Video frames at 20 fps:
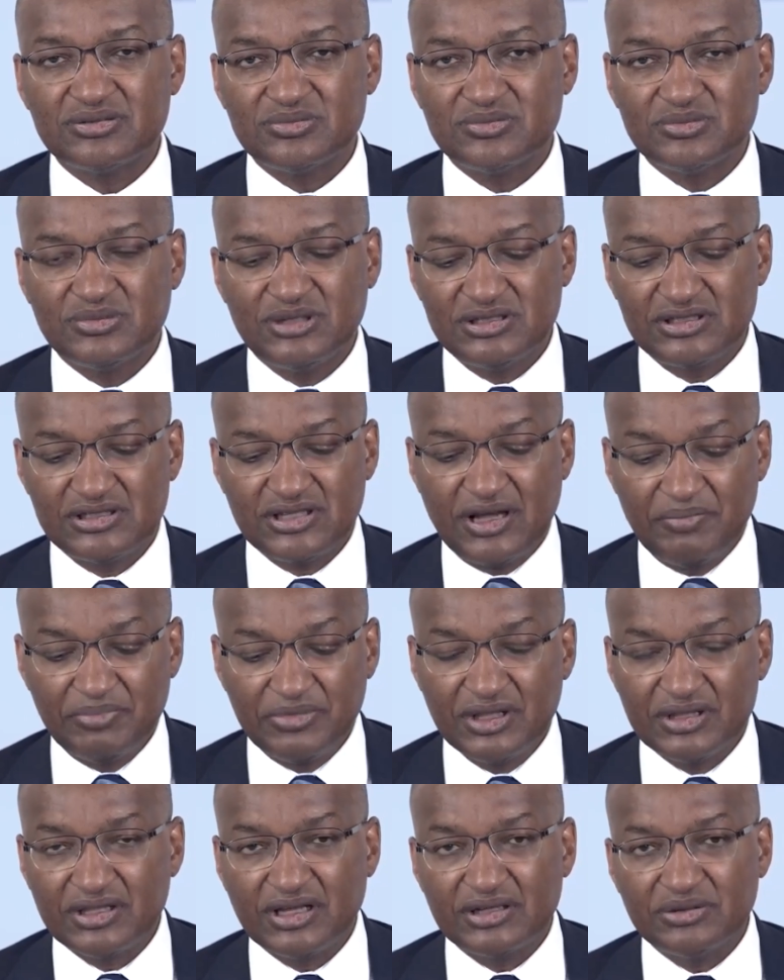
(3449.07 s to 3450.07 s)

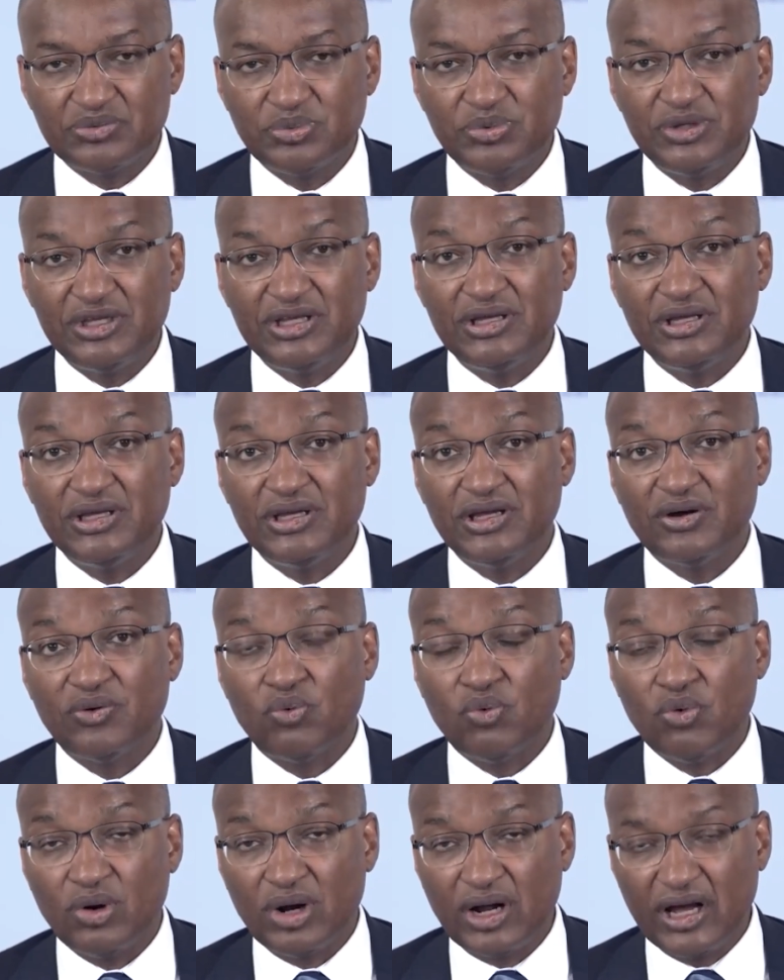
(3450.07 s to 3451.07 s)
something that we
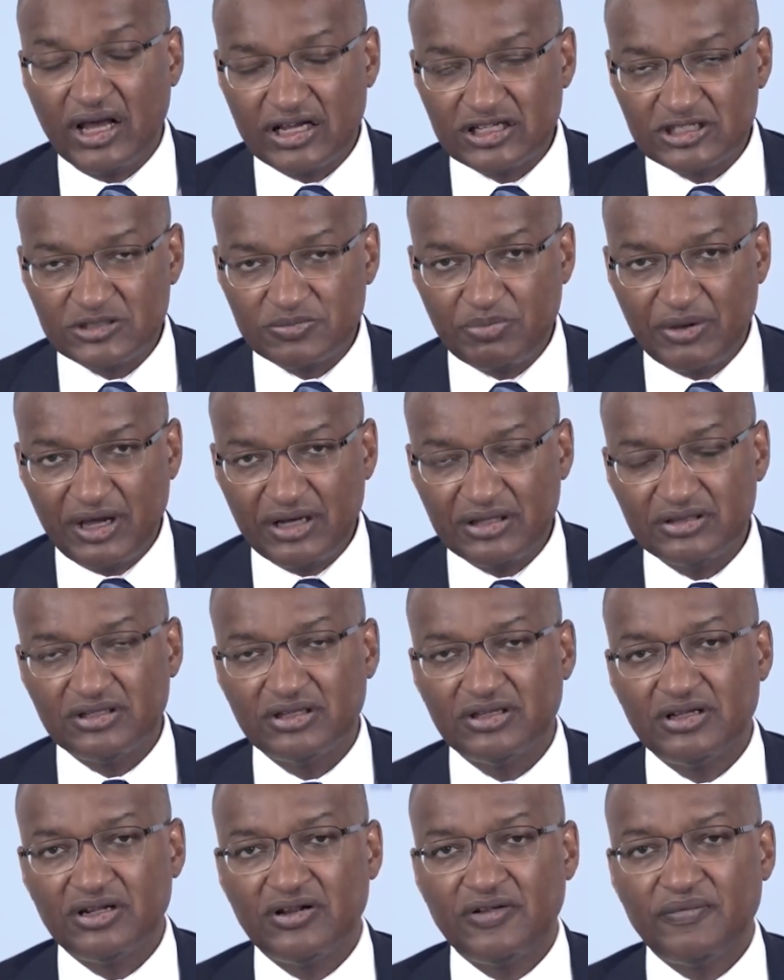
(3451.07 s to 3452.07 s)
expect,
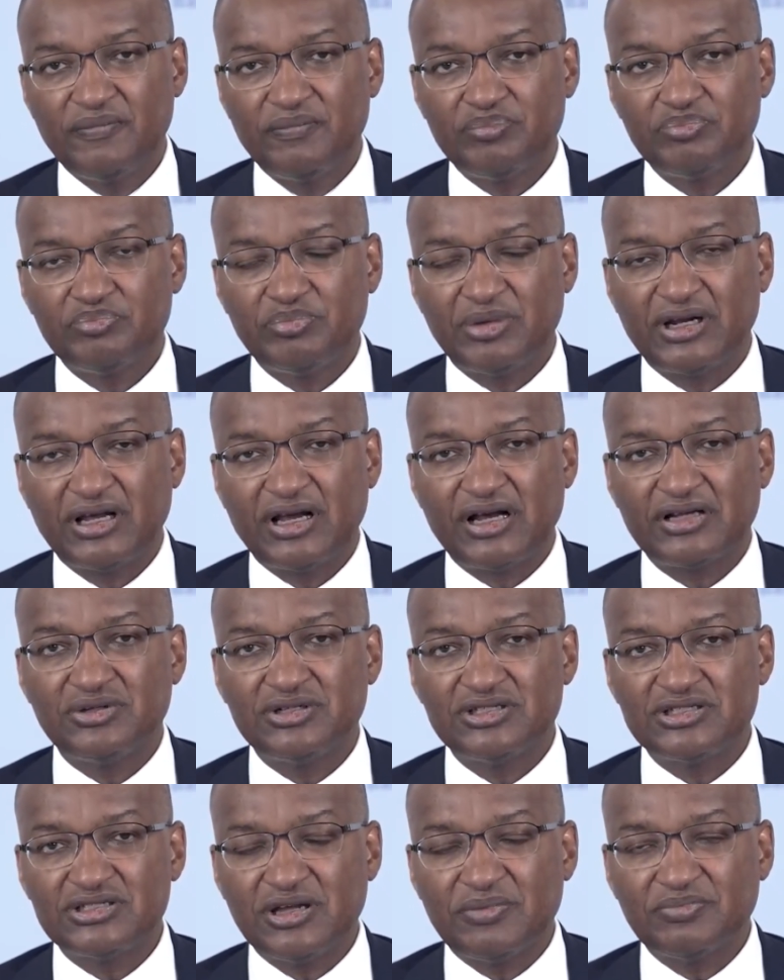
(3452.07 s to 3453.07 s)
but actually
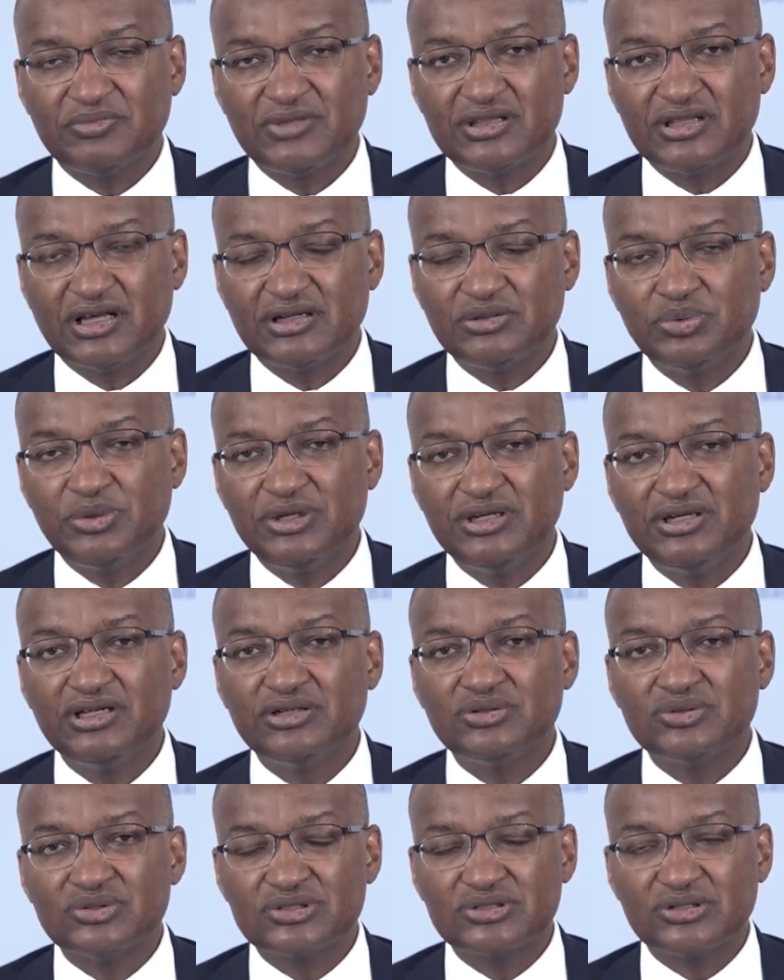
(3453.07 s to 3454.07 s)
something that we
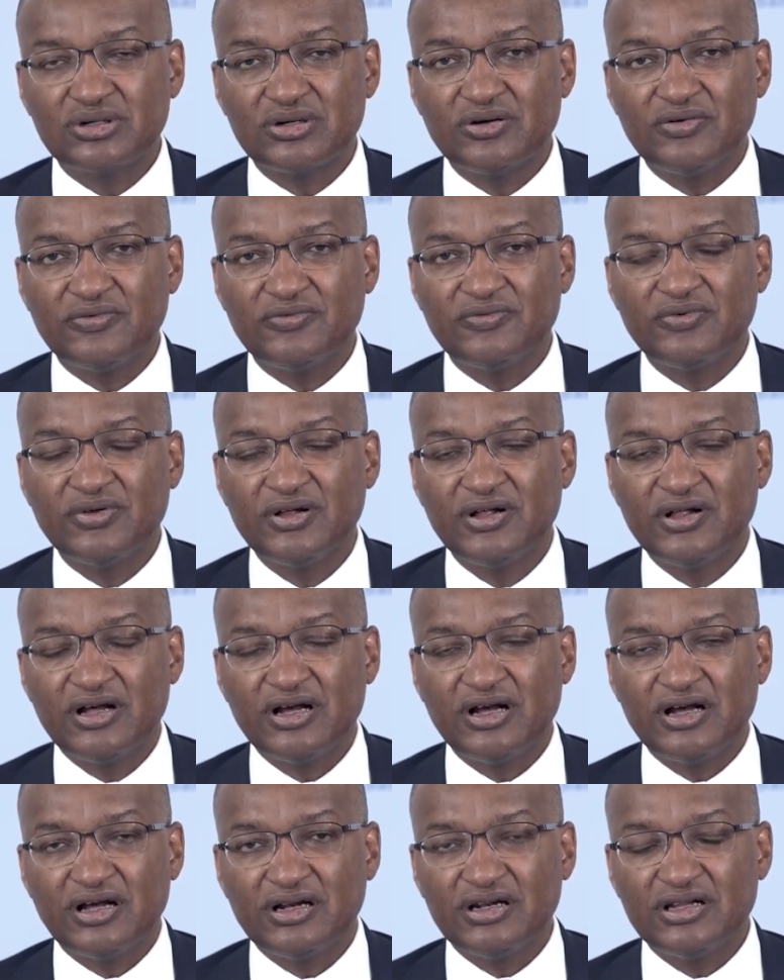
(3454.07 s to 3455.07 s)
need to sort of,
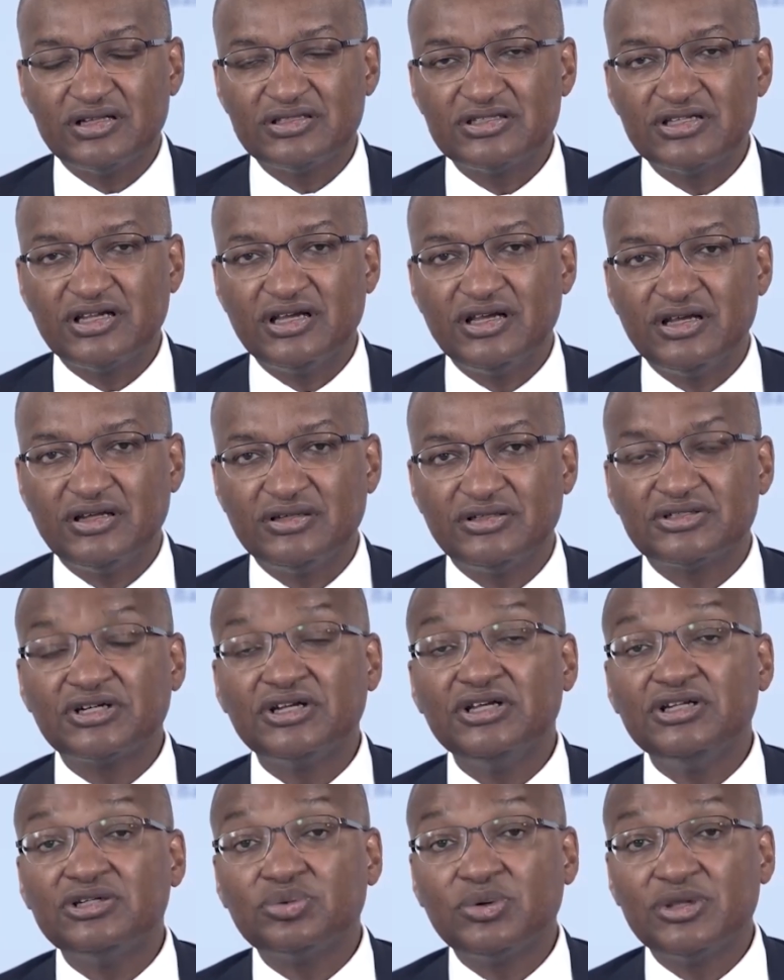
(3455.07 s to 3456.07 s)
let's say,
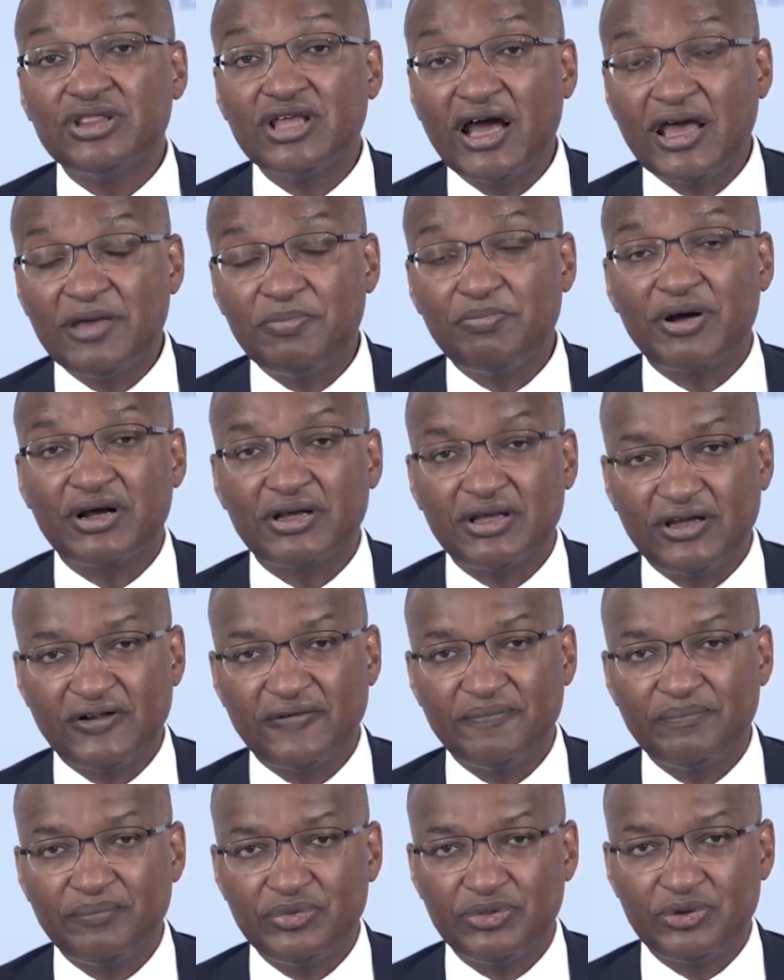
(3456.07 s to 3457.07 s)
treat with hypercare
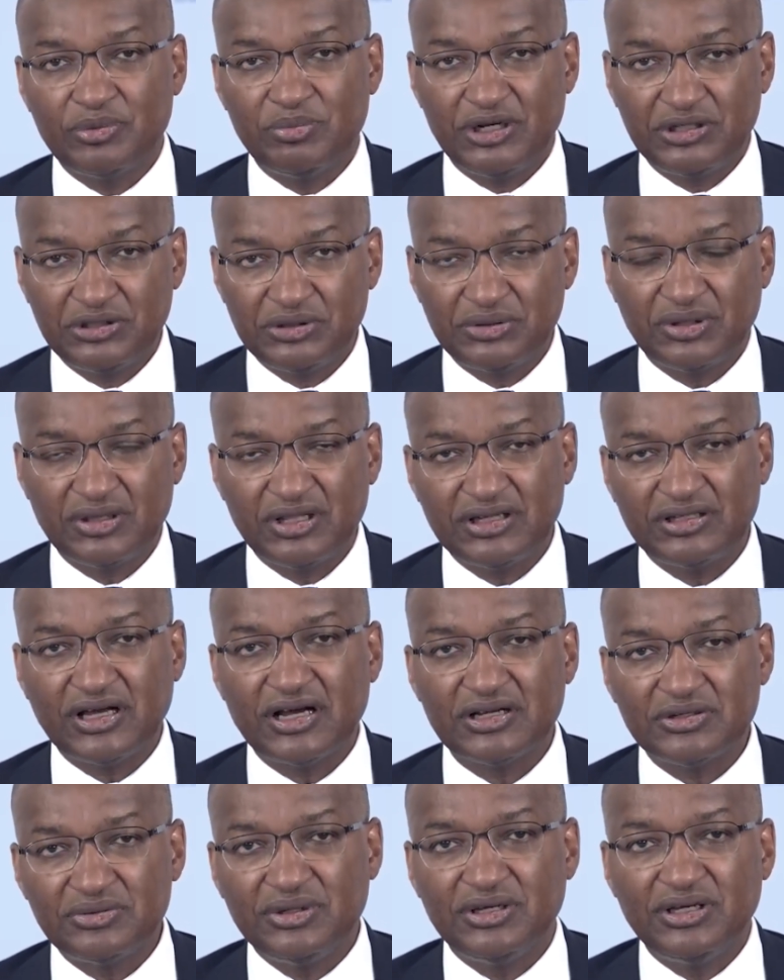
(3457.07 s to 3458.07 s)
to make sure that
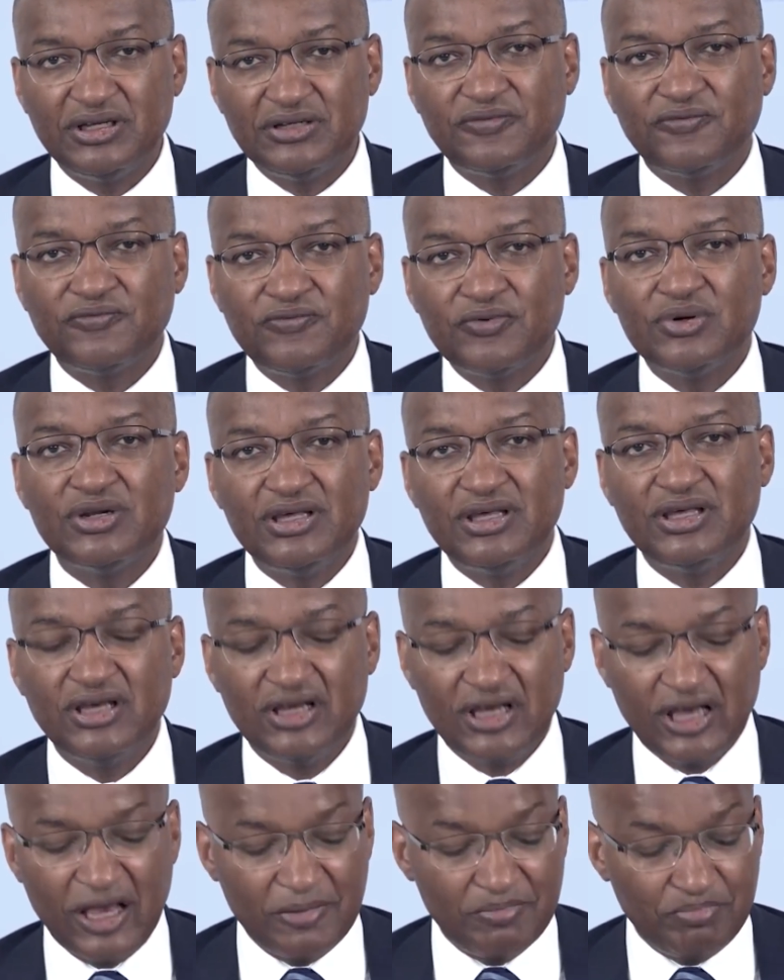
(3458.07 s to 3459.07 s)
actually it fully
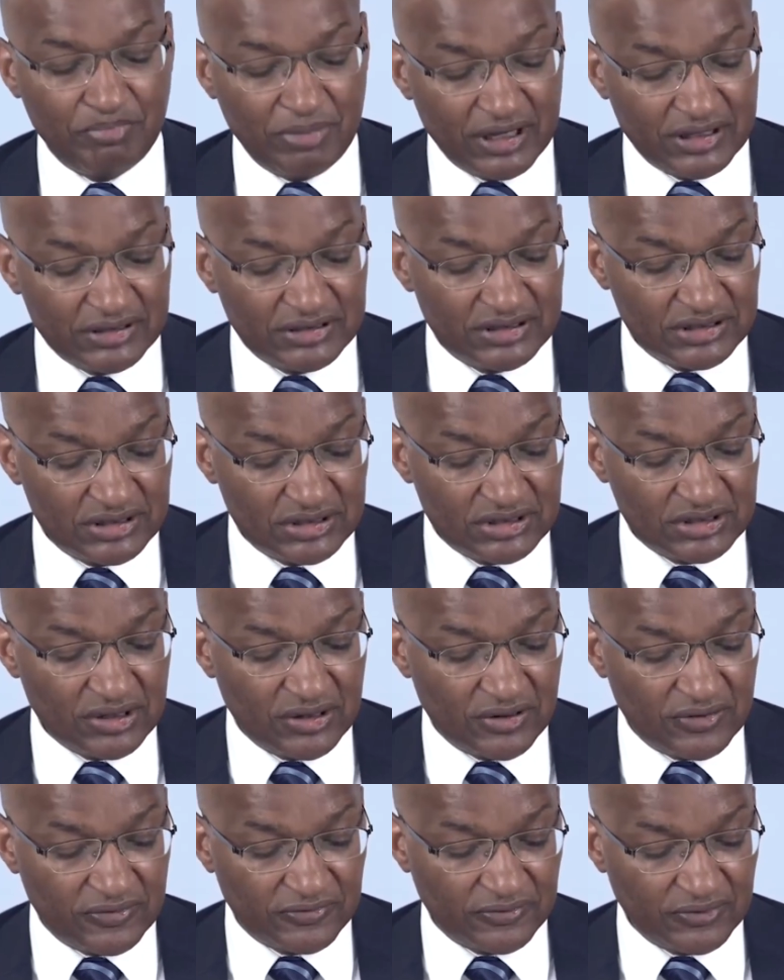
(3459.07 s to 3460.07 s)
embeds
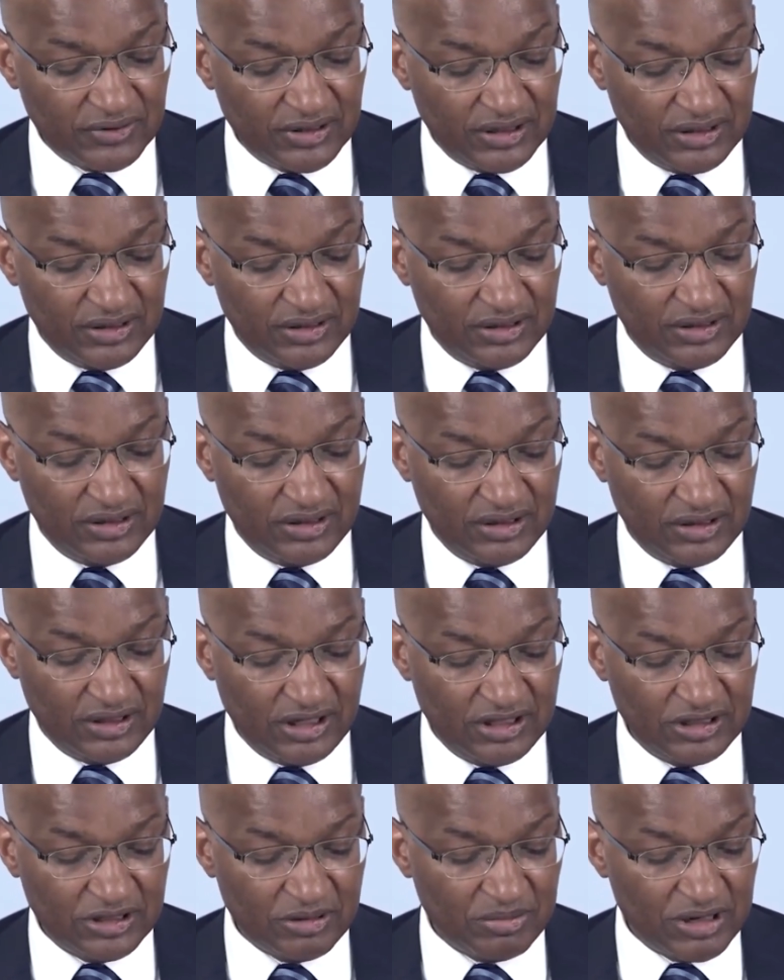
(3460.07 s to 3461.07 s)
itself in
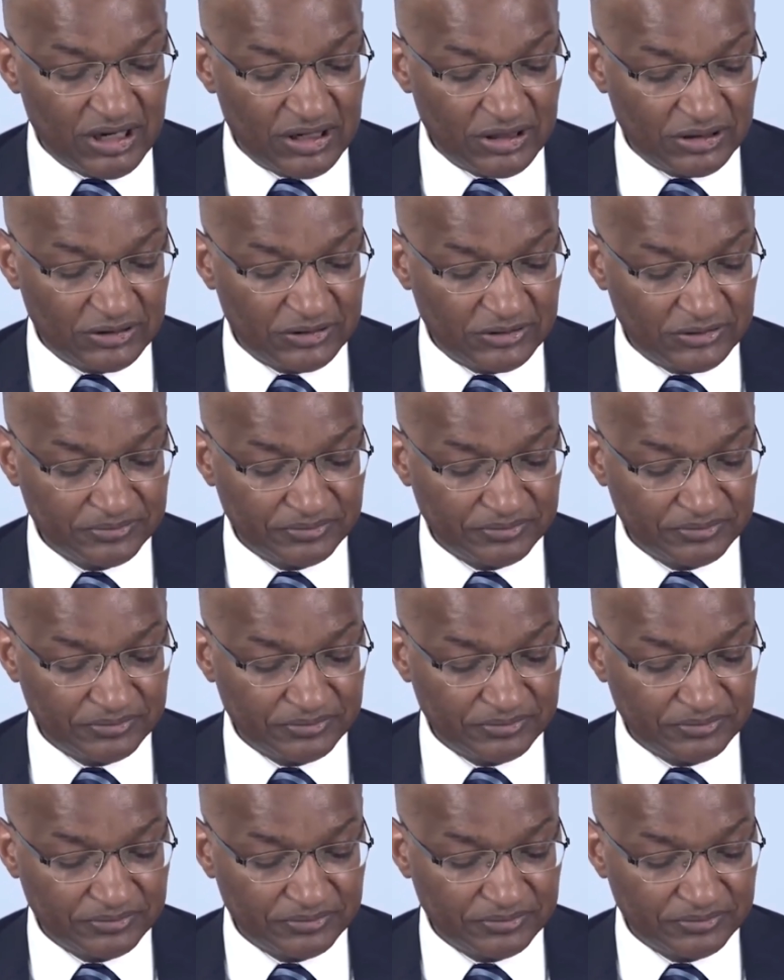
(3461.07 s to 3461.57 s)
the market.